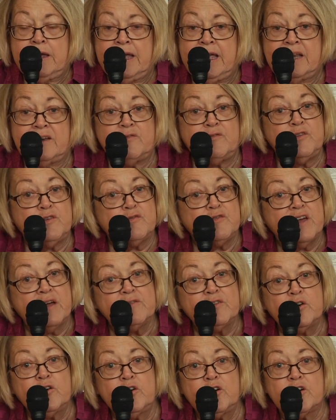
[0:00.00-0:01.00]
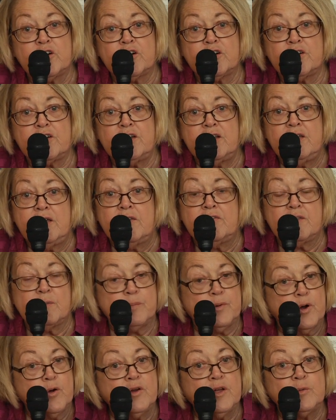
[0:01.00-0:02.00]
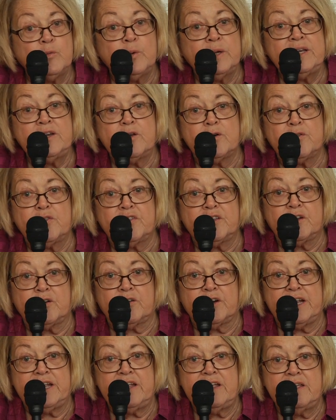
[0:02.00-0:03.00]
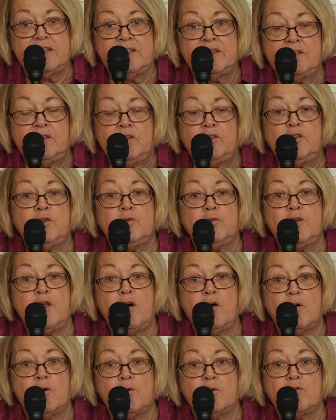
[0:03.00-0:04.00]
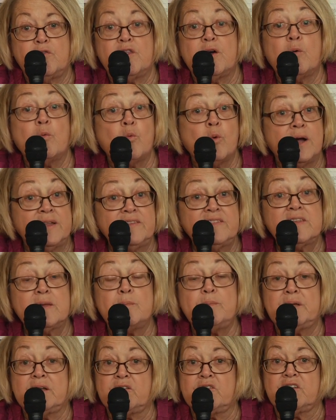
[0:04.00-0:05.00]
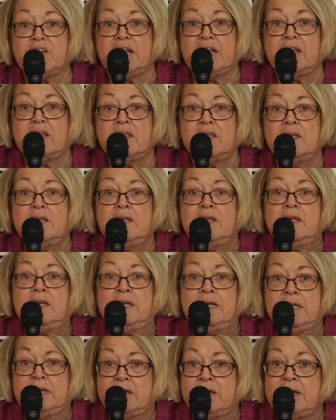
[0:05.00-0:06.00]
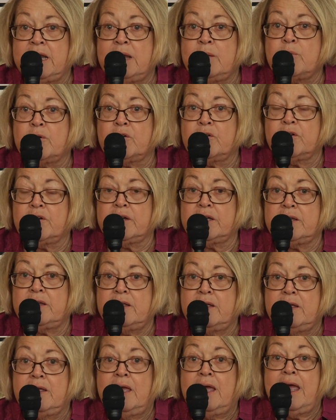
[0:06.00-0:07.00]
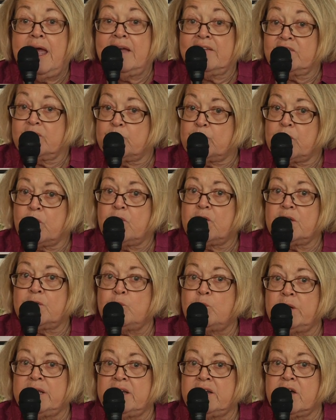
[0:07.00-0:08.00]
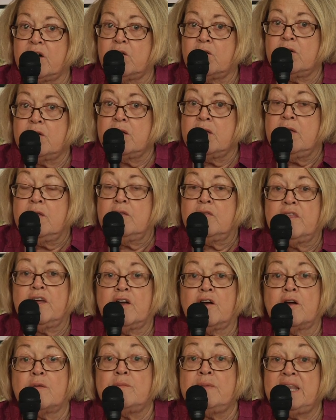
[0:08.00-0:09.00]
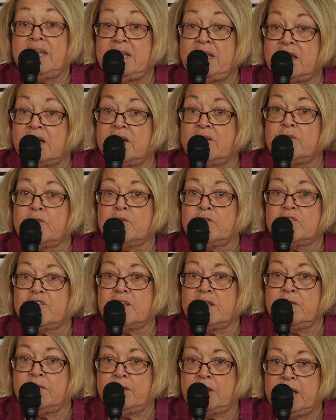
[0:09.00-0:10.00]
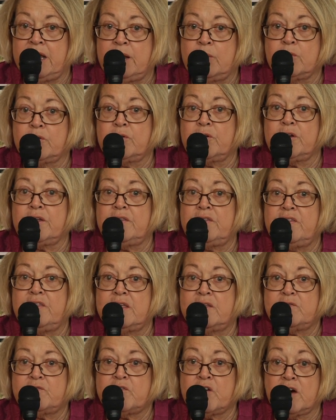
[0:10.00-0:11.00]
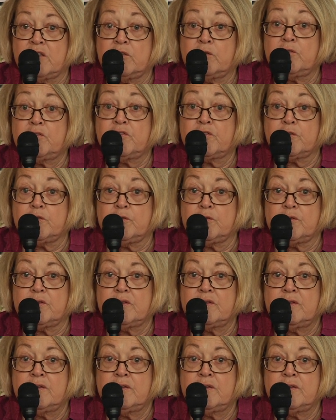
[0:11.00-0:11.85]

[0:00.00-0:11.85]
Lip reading: And if you've ever heard the broken window theory, you know that once a building in a neighborhood has a broken window, there are many others in the neighborhood that follow suit.